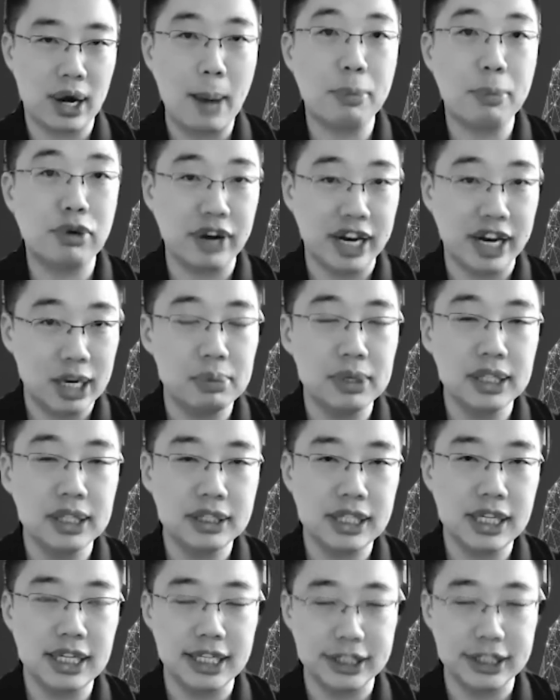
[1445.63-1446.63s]

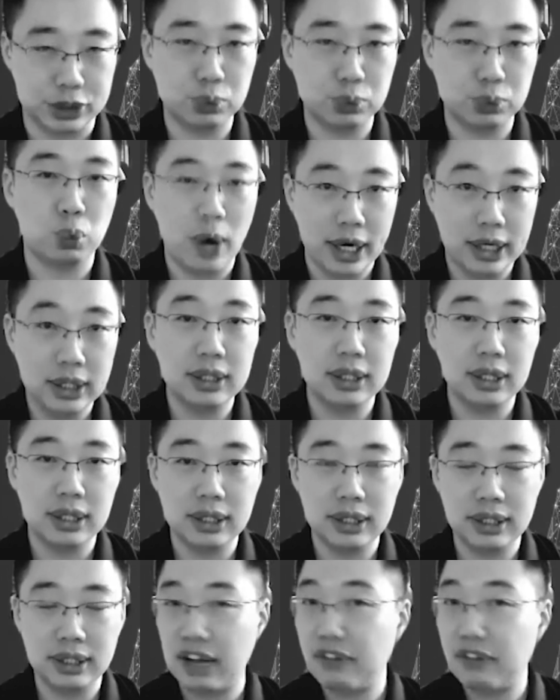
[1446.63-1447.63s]
Upgradability is one
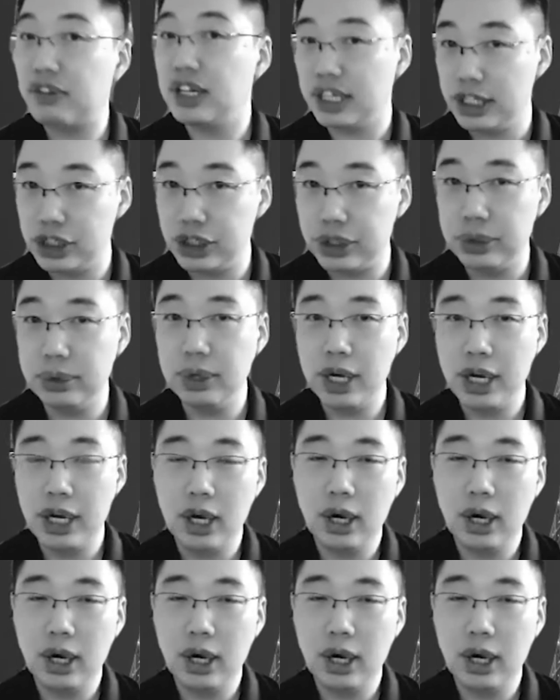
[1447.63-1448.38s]
definite issue.